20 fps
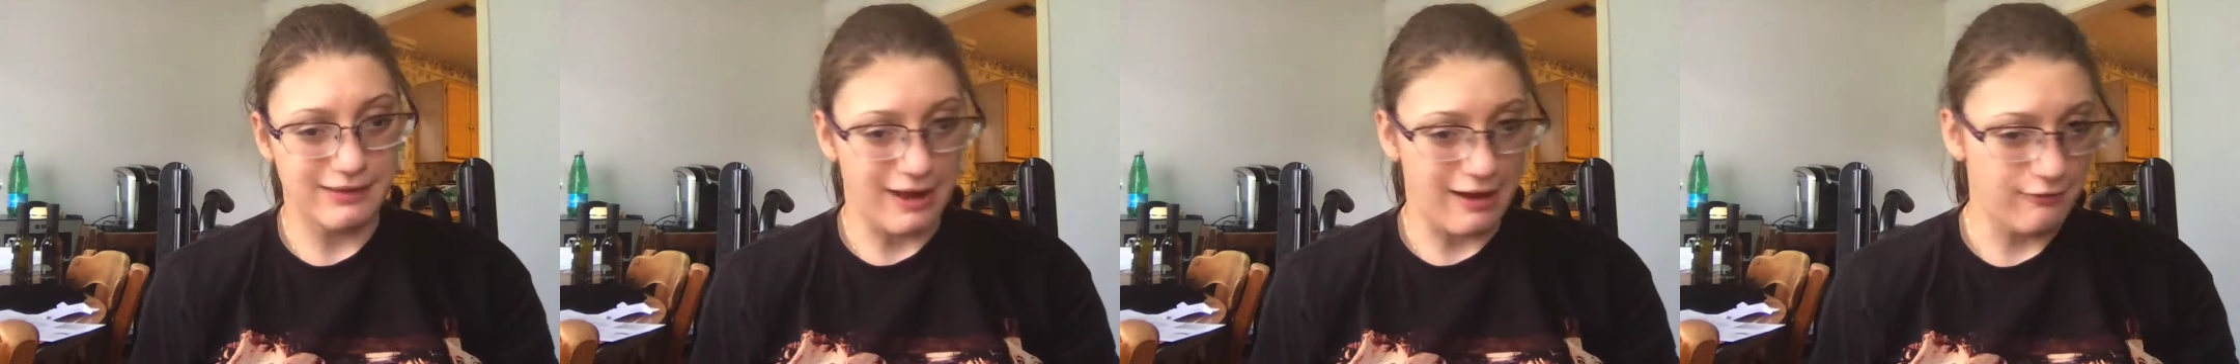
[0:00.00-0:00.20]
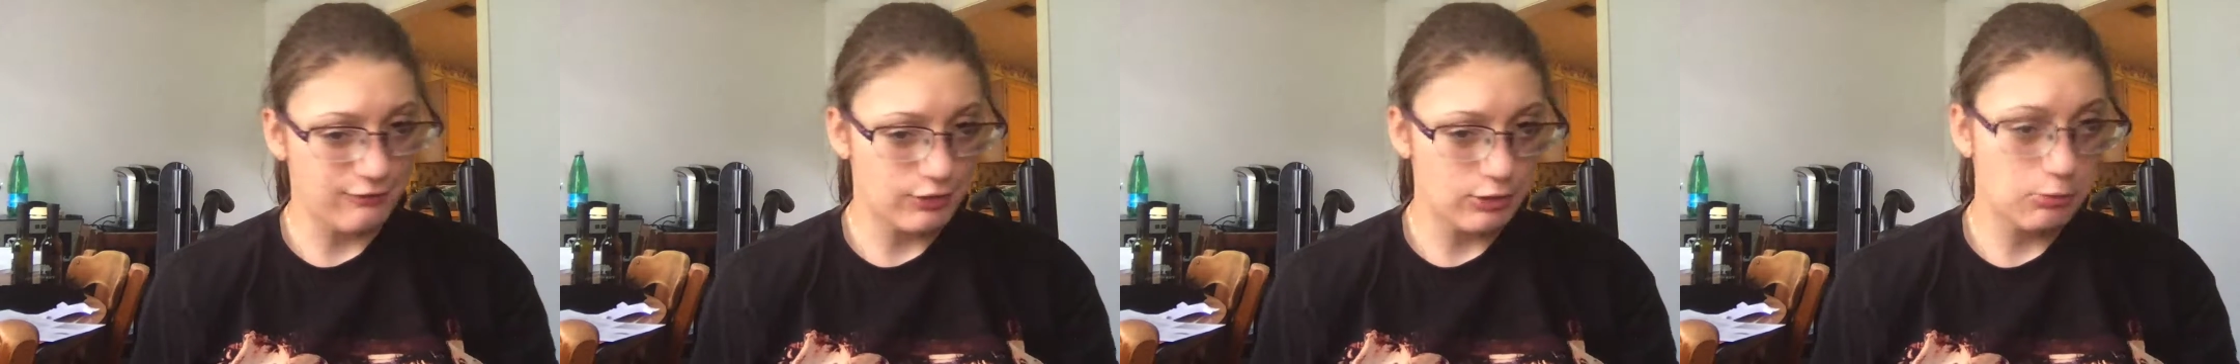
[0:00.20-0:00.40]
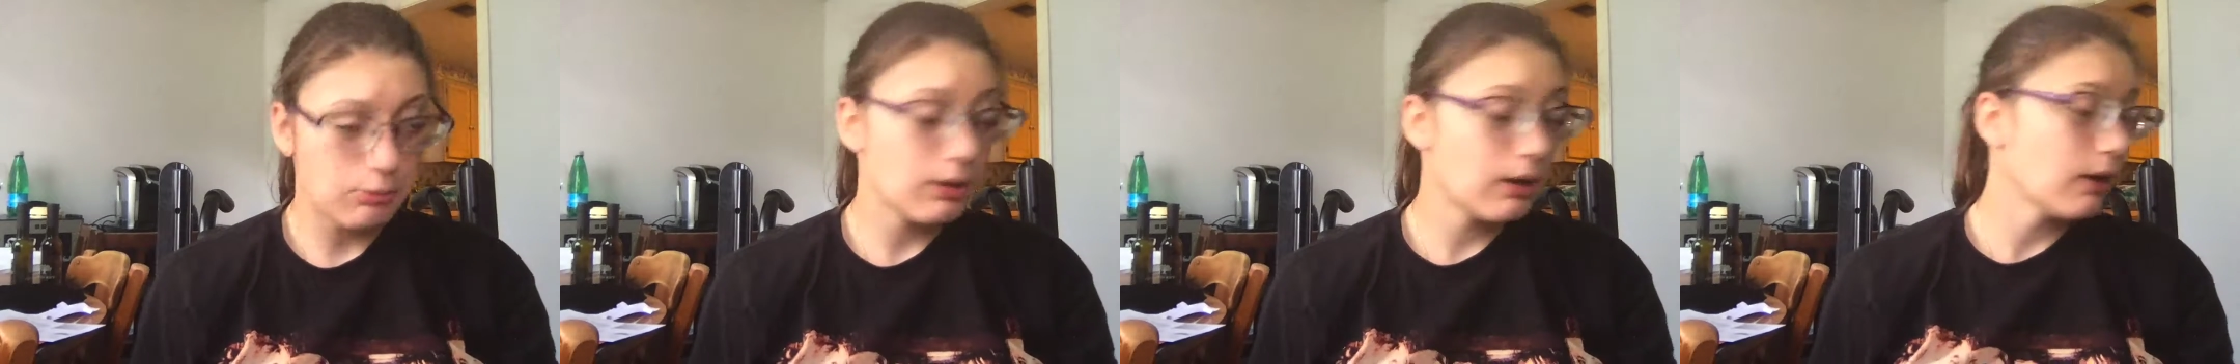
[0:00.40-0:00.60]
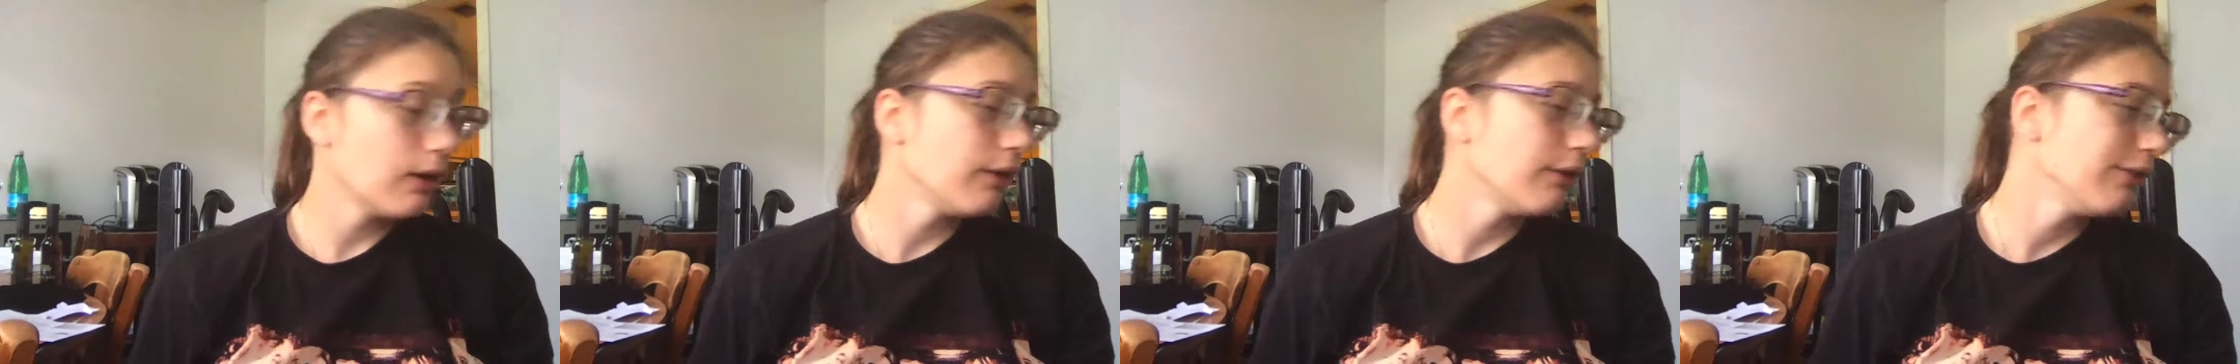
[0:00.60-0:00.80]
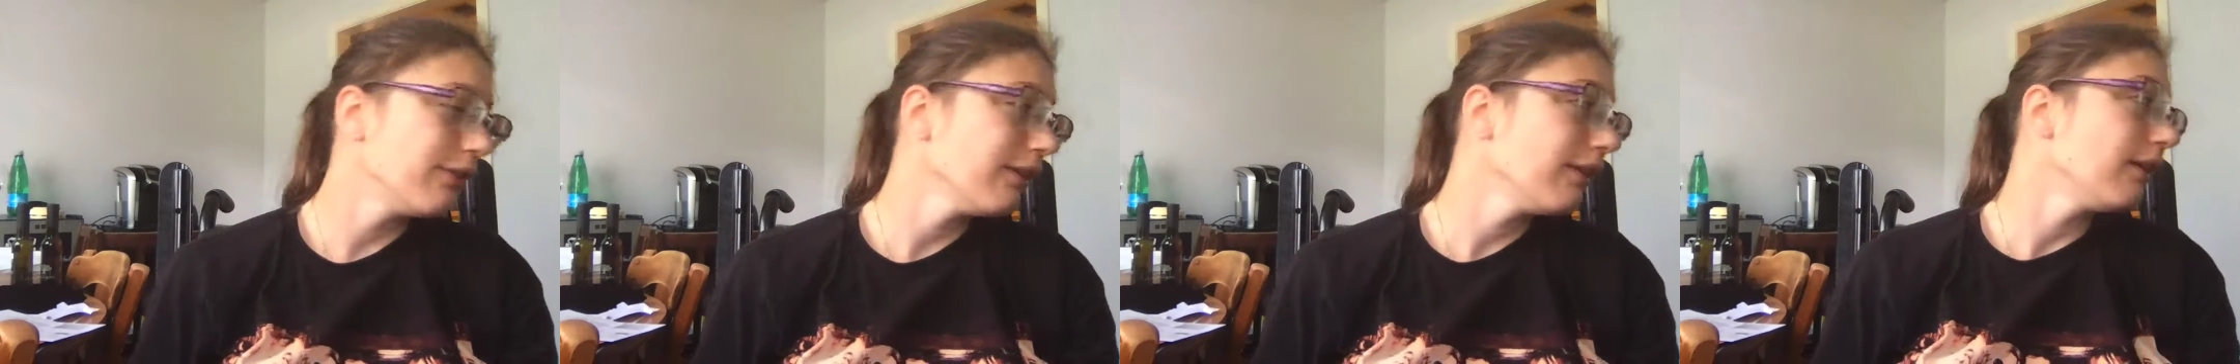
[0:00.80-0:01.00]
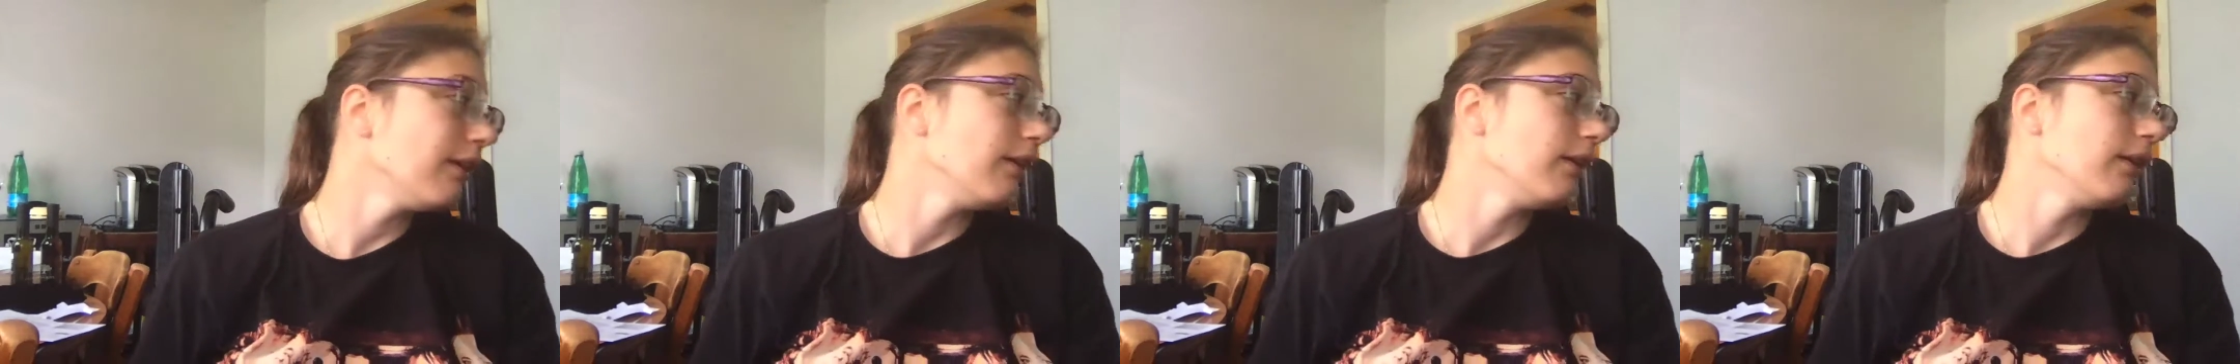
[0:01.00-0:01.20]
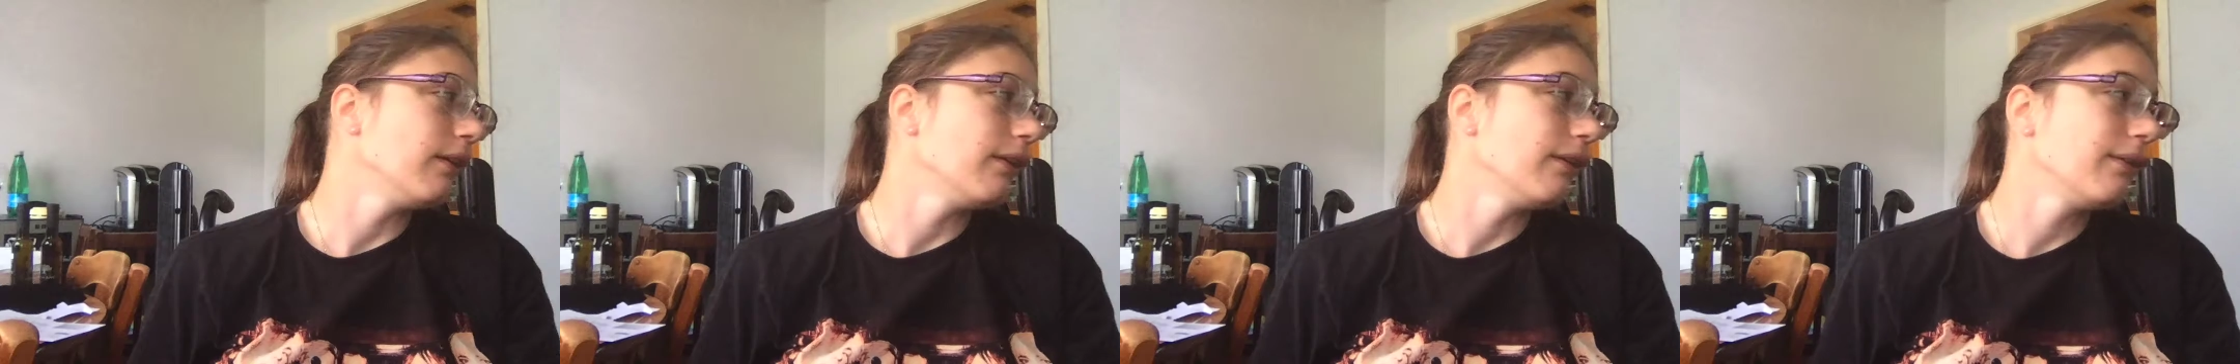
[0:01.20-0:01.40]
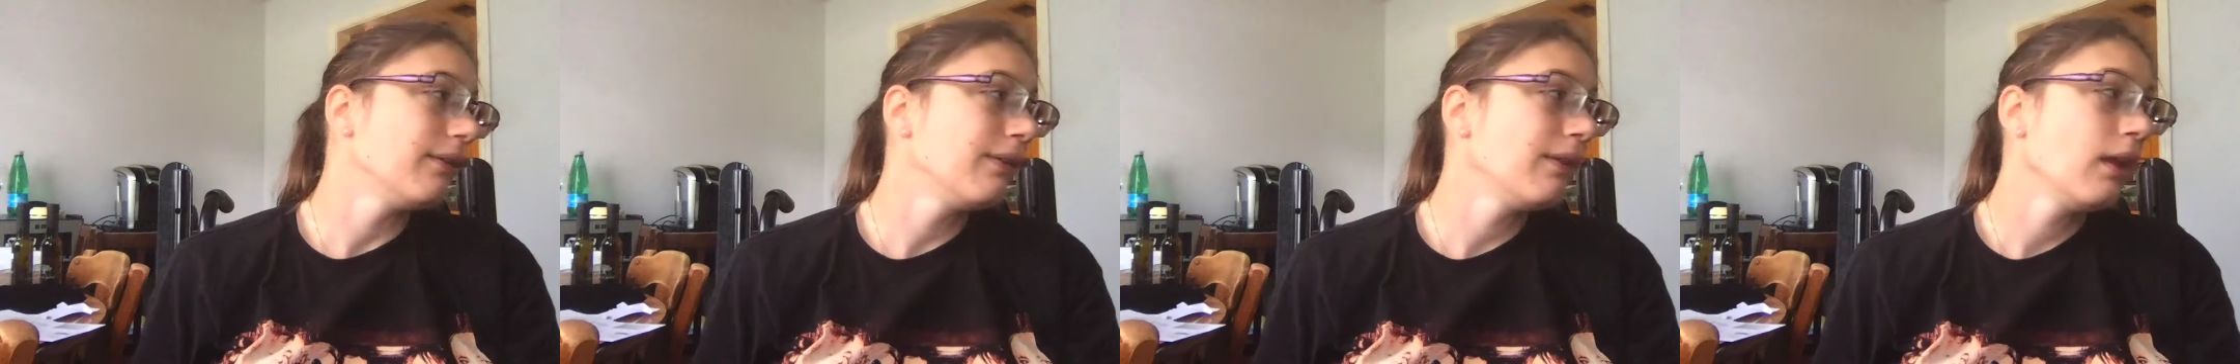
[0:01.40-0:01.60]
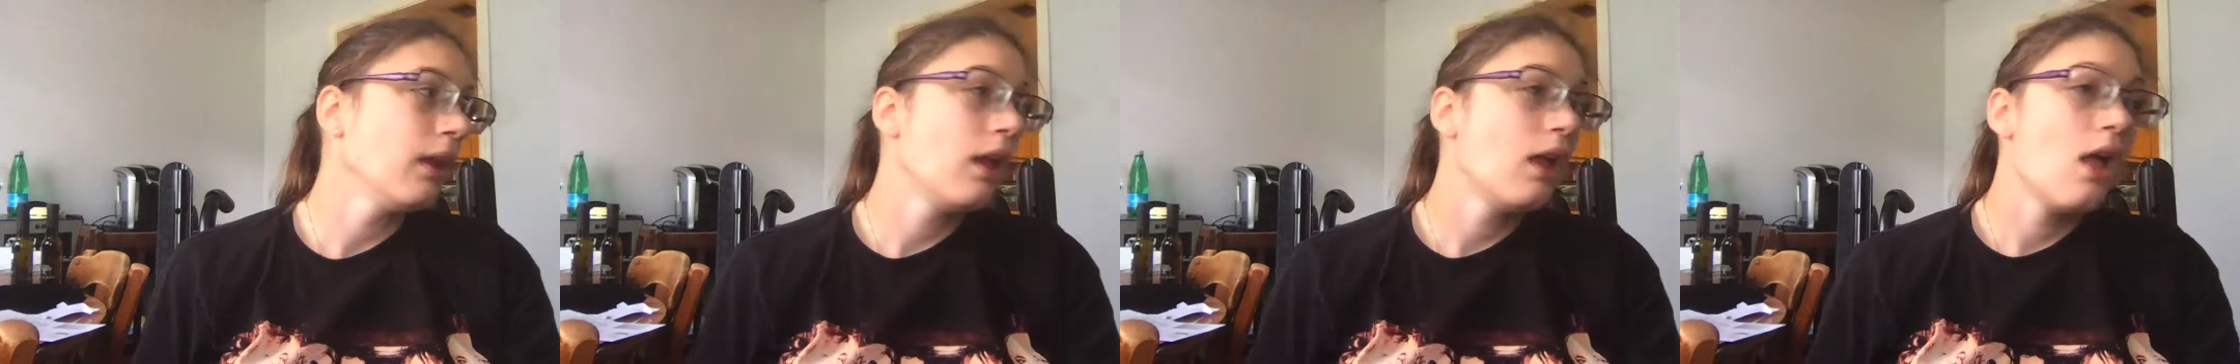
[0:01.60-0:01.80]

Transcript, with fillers: afterwards is